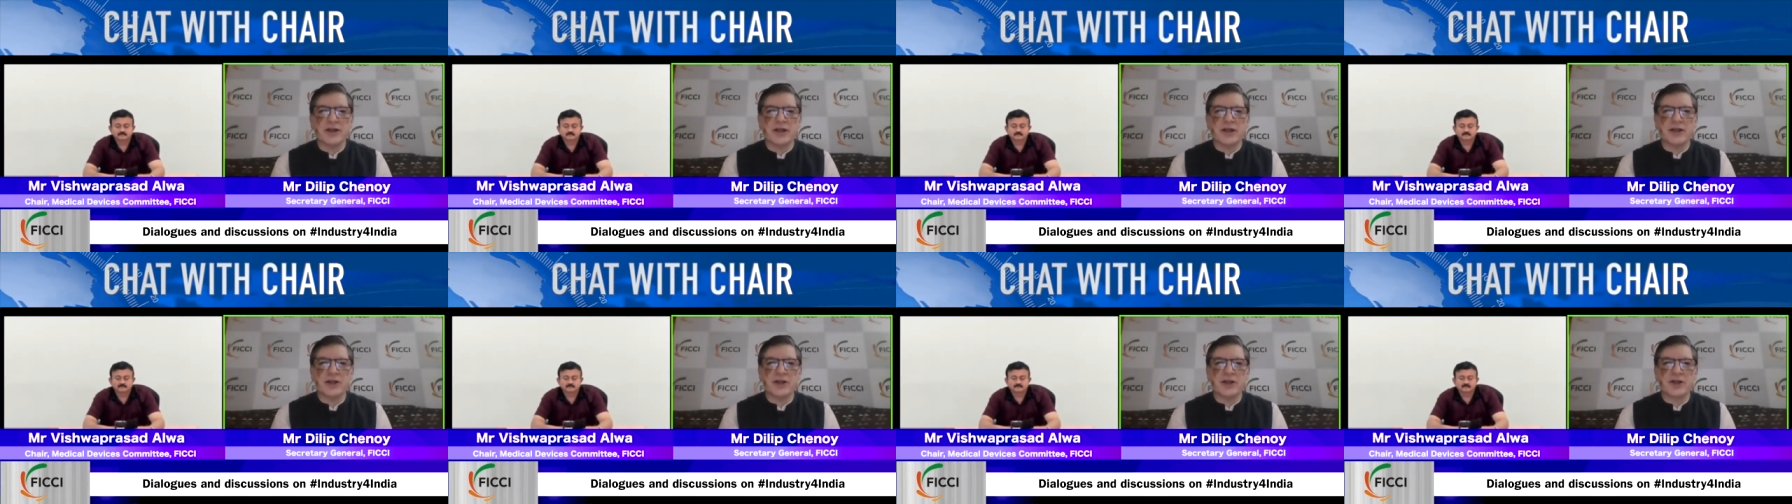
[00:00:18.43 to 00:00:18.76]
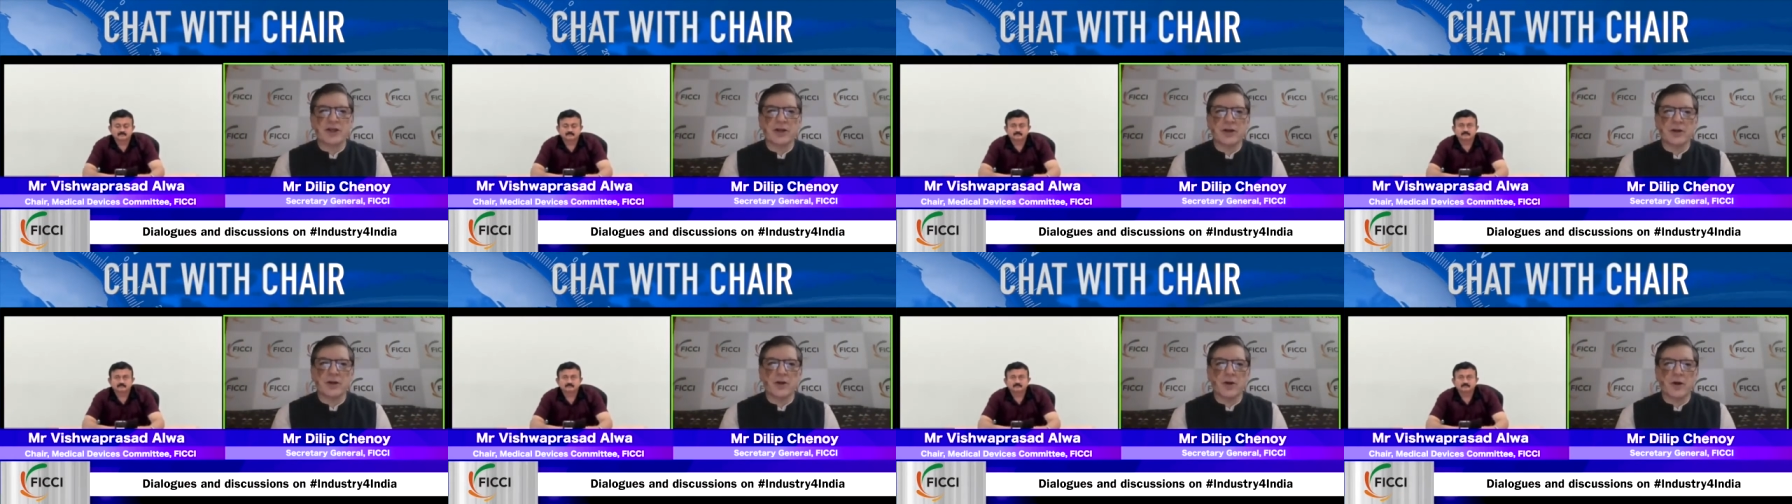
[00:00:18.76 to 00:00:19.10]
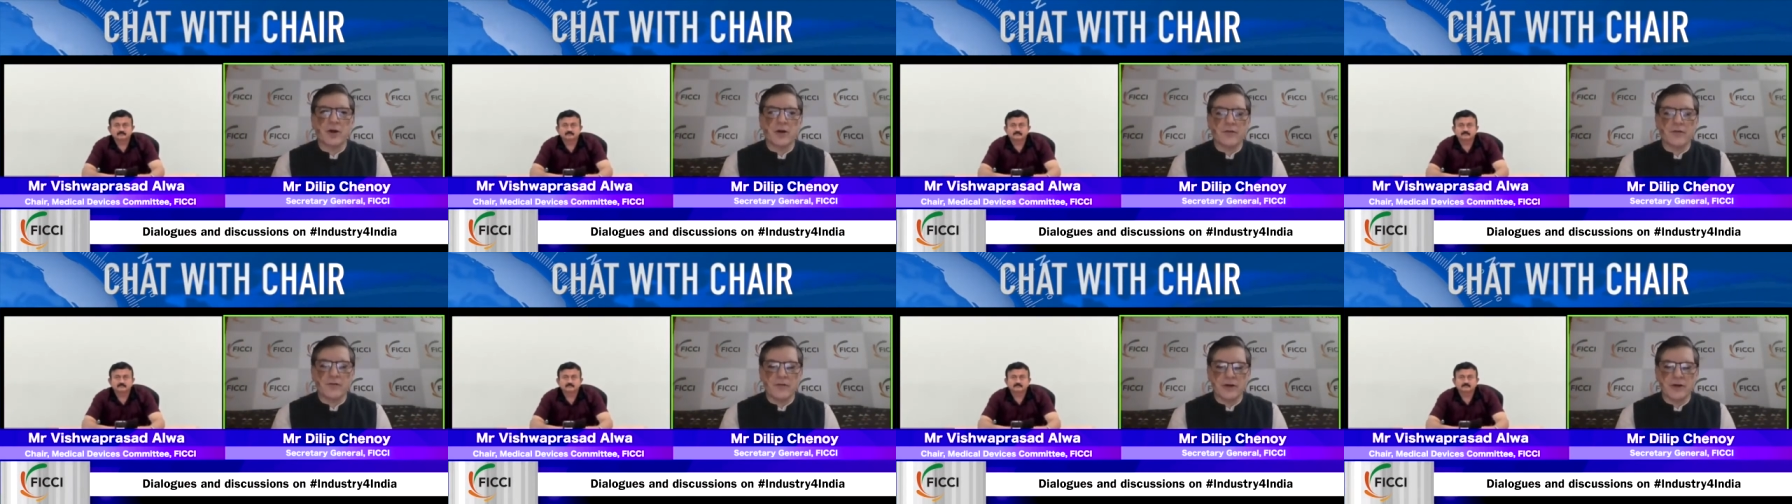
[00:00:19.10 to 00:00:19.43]
edition
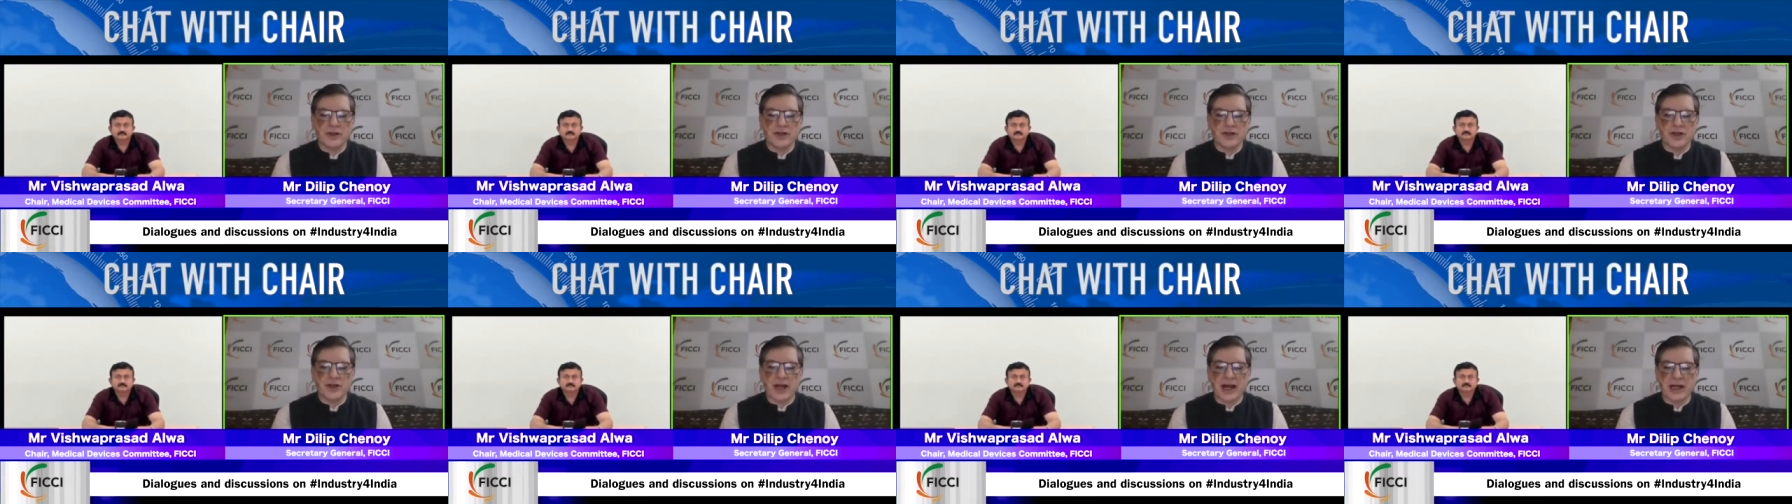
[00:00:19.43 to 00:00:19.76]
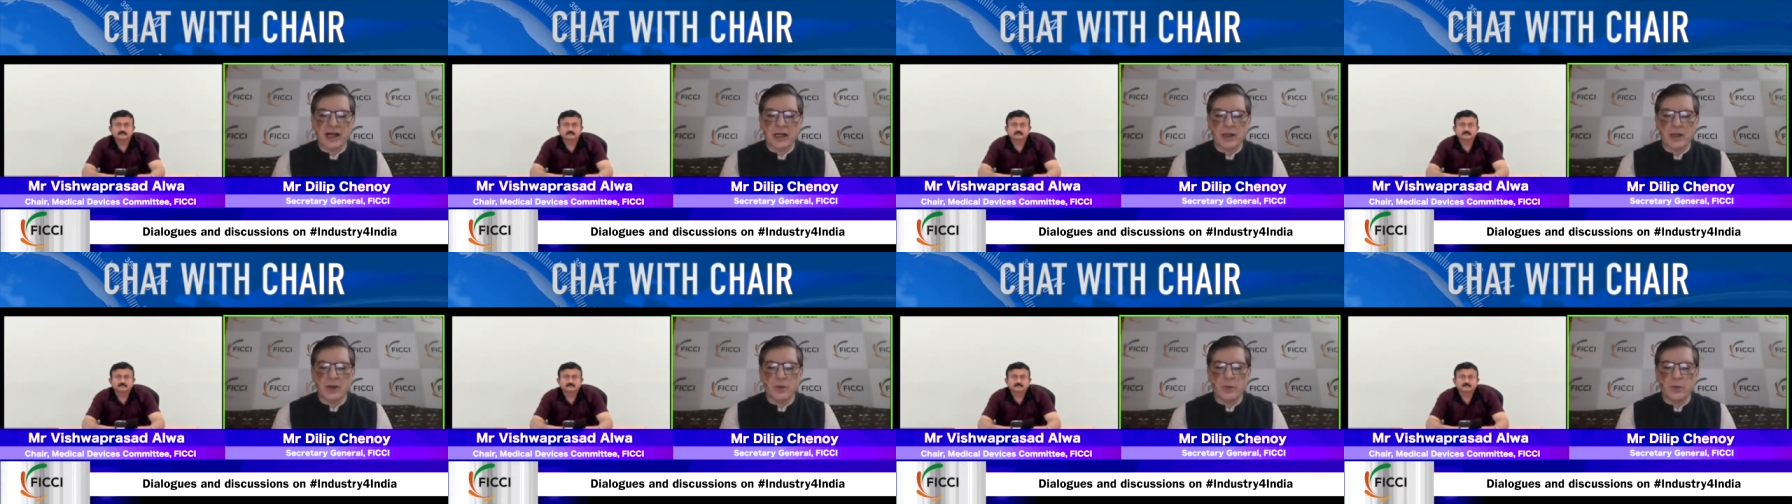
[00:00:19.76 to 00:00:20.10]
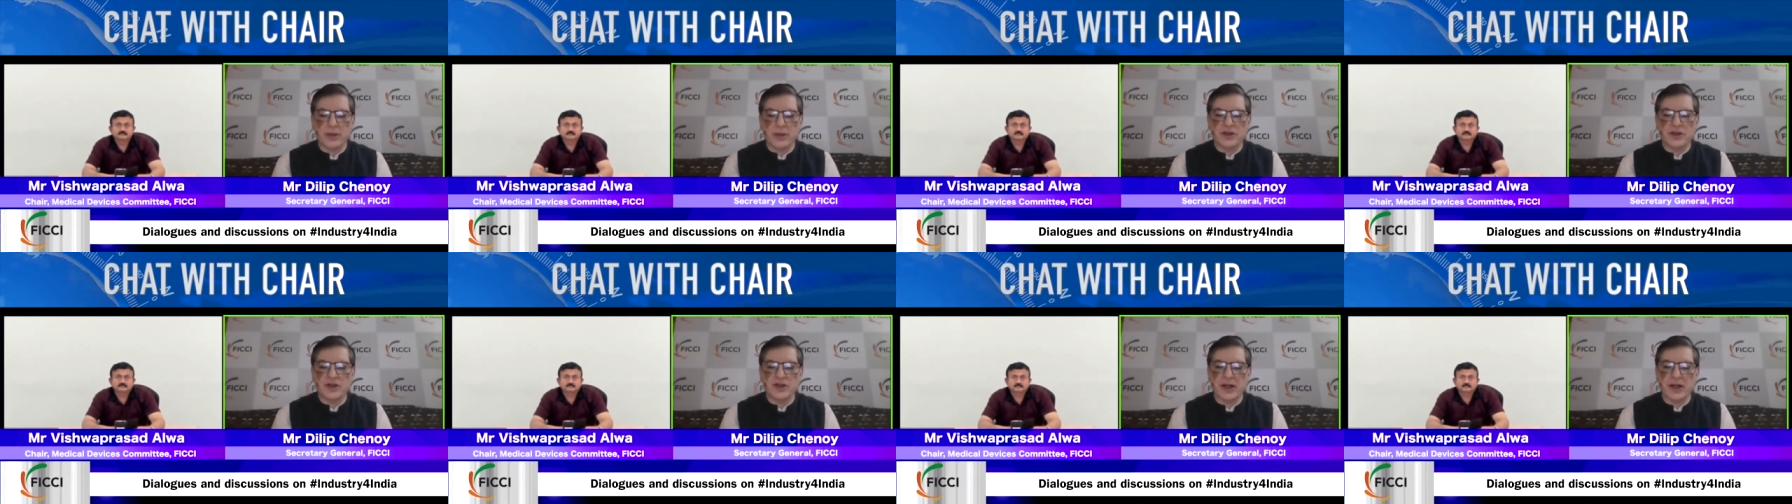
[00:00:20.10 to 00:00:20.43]
of uh, Chat
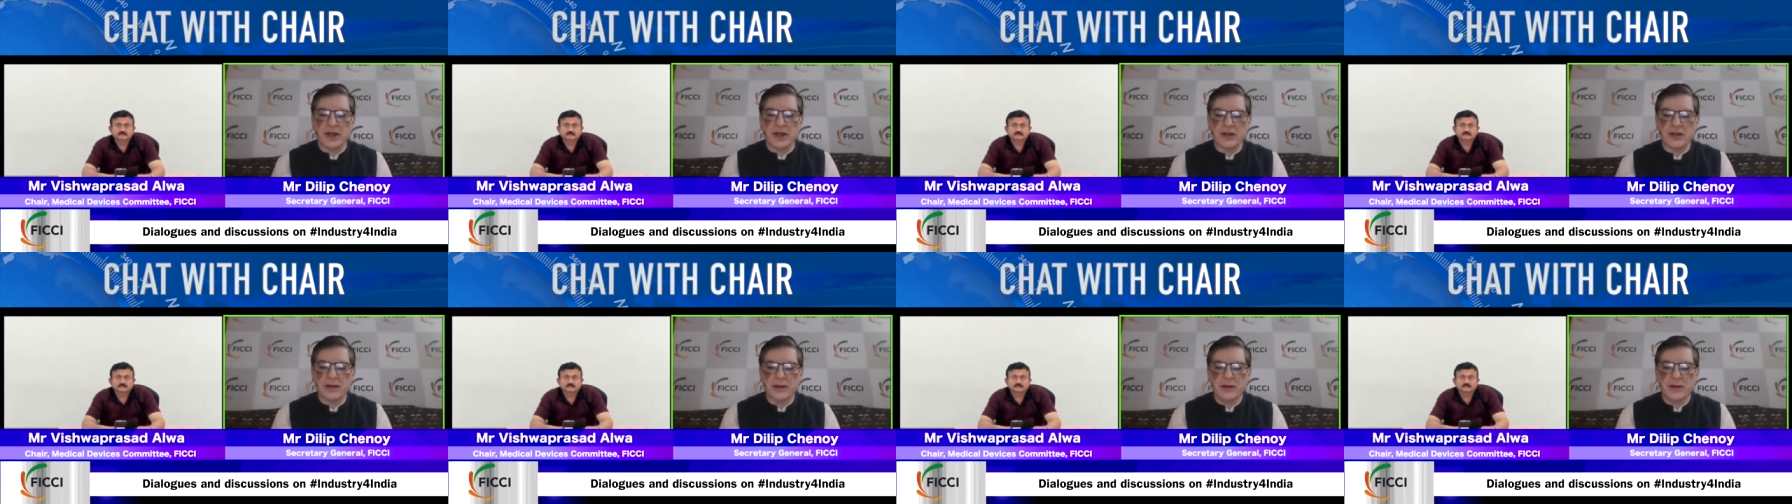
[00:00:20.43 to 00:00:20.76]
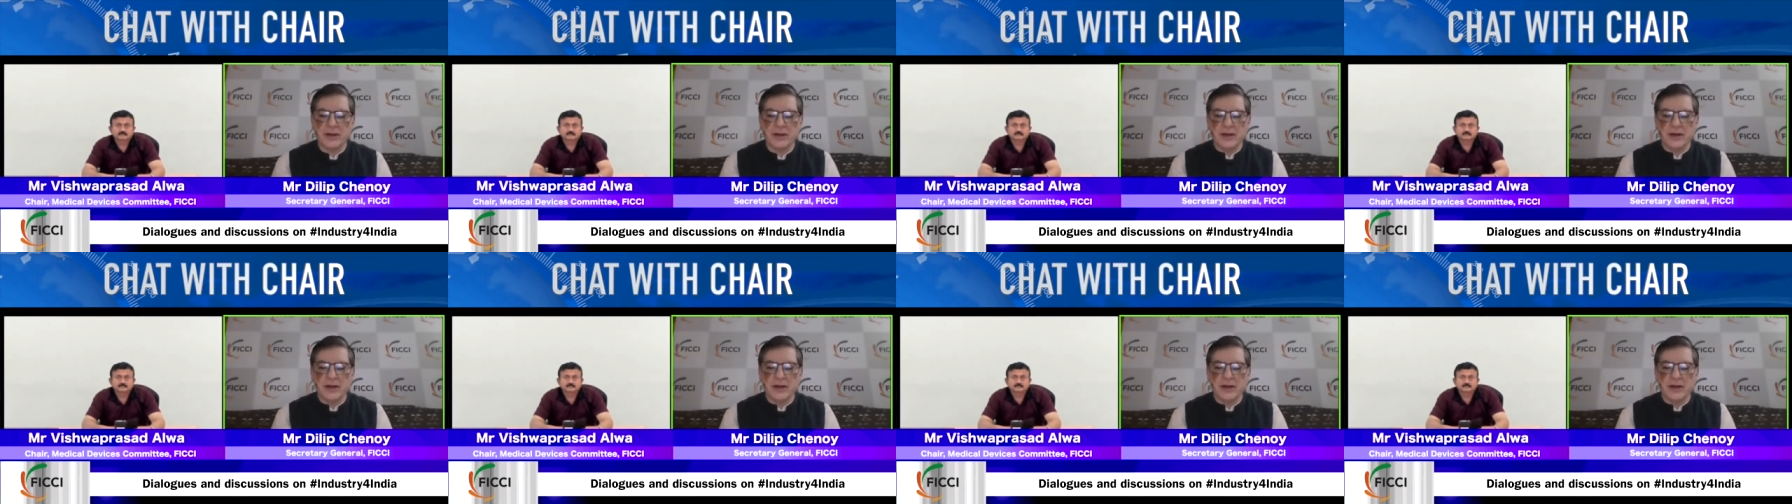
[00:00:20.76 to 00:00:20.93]
with Chair.